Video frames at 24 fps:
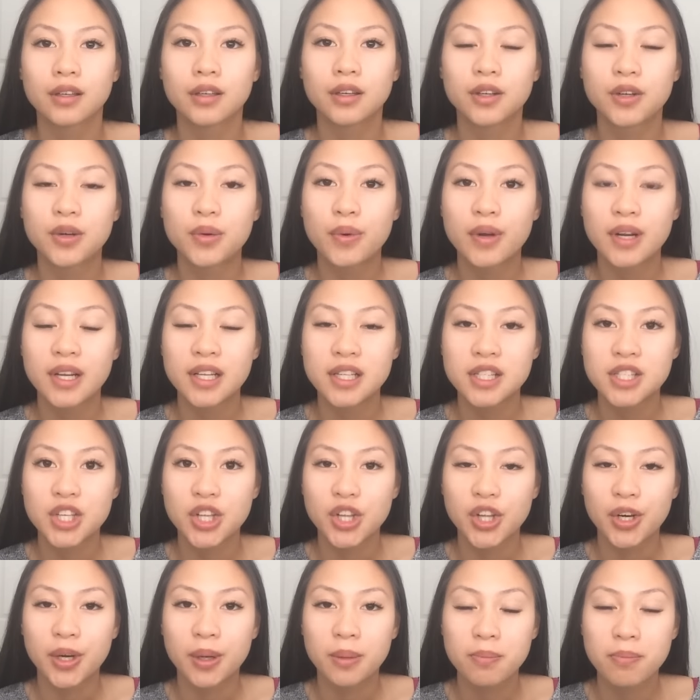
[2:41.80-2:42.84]
You don't want it to
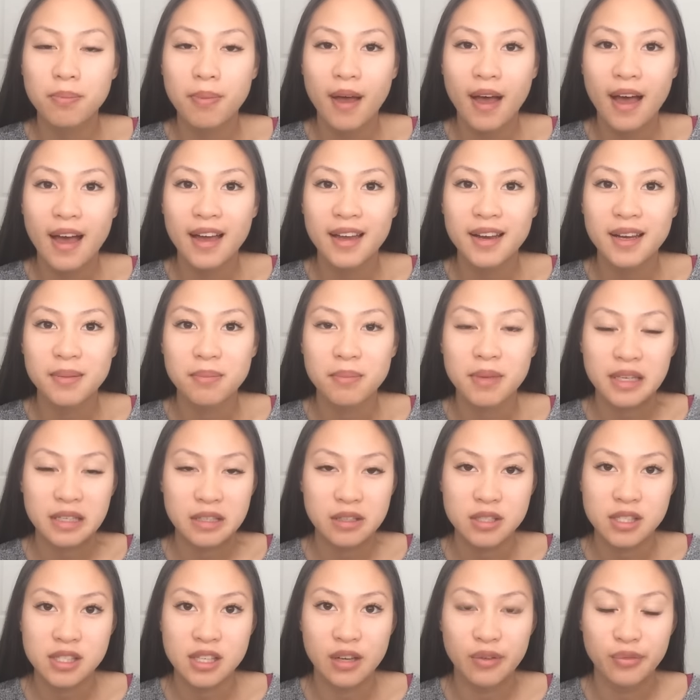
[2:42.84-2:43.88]
look bad and make
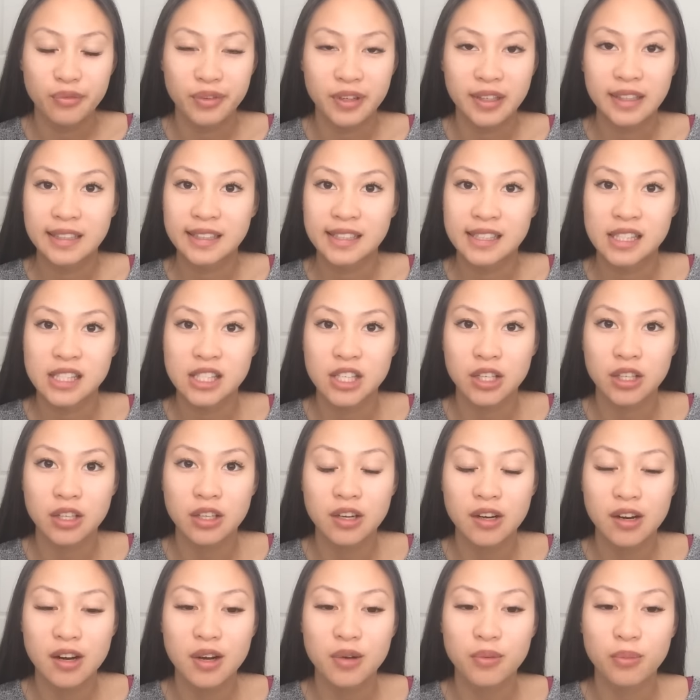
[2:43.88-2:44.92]
yourself feel
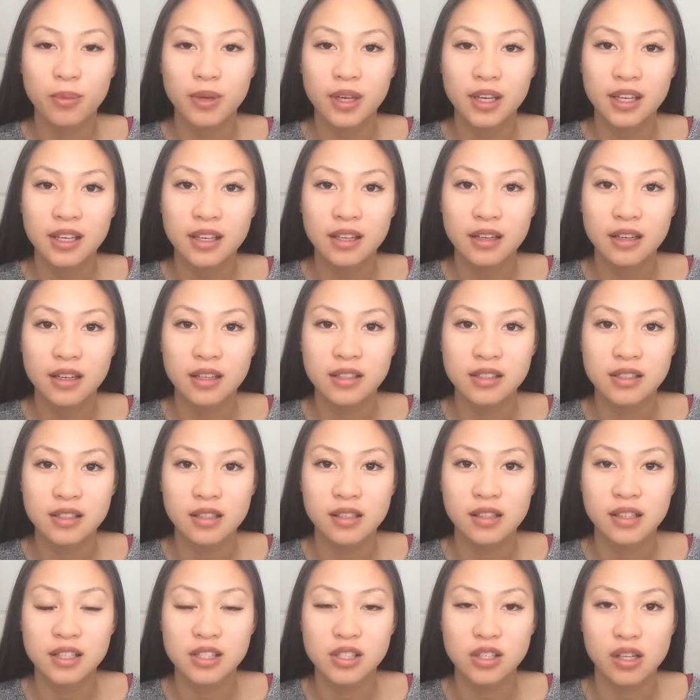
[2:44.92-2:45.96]
insecure and wait
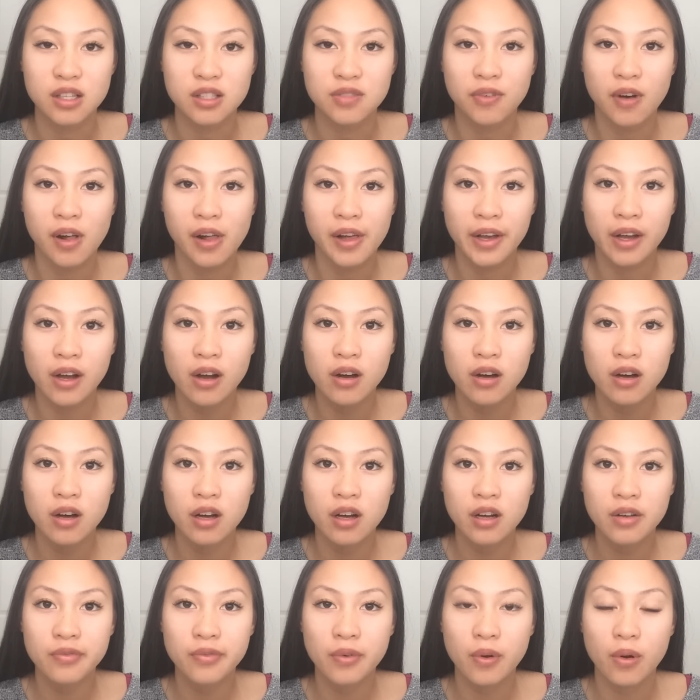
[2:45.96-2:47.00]
until it starts falling
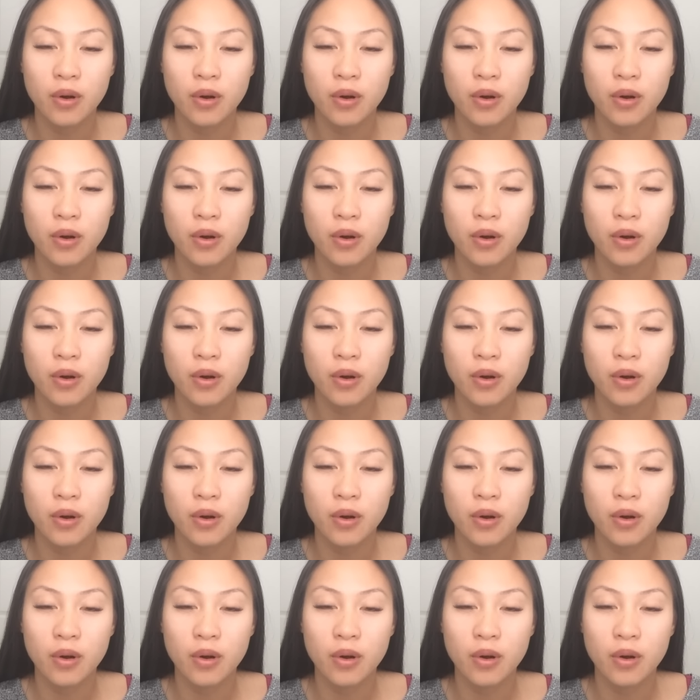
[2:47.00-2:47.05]
off,